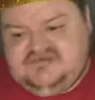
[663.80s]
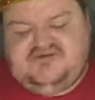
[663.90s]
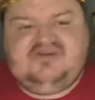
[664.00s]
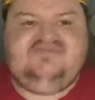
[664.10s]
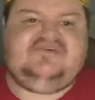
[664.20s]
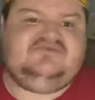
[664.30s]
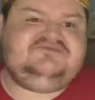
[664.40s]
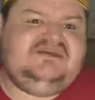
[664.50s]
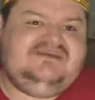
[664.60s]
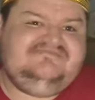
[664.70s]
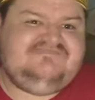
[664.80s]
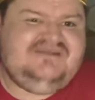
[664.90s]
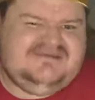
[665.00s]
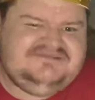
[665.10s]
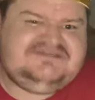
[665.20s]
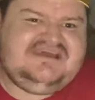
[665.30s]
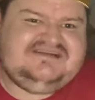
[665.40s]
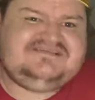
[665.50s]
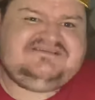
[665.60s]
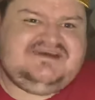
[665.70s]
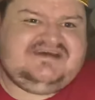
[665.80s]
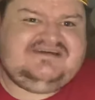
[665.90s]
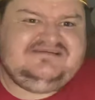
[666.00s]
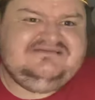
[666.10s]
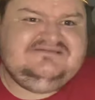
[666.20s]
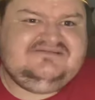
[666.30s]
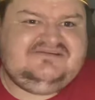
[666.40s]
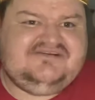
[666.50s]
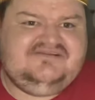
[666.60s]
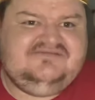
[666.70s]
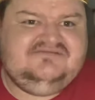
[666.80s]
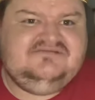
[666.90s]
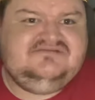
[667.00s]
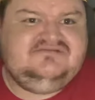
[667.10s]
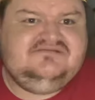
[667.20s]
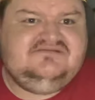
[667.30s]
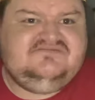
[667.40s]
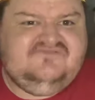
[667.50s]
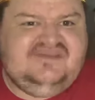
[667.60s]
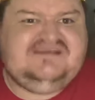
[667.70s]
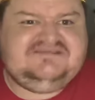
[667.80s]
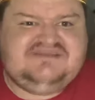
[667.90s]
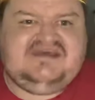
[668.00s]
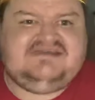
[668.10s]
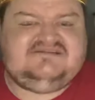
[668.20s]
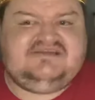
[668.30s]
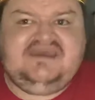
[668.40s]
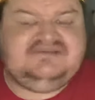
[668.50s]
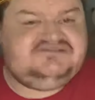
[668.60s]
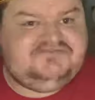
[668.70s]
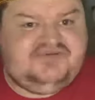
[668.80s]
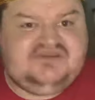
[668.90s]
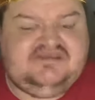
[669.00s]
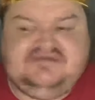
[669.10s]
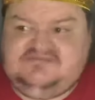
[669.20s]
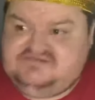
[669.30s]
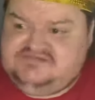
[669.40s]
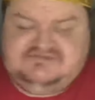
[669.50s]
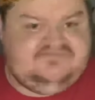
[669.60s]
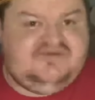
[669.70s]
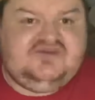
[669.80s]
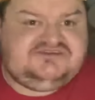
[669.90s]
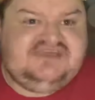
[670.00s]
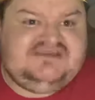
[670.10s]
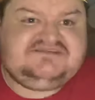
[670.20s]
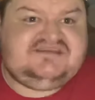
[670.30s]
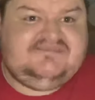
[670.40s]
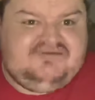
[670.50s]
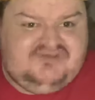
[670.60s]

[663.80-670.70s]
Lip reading: the profiles, yeah? I mean, how sad is that? You know, really sad. And that is pure jealousy.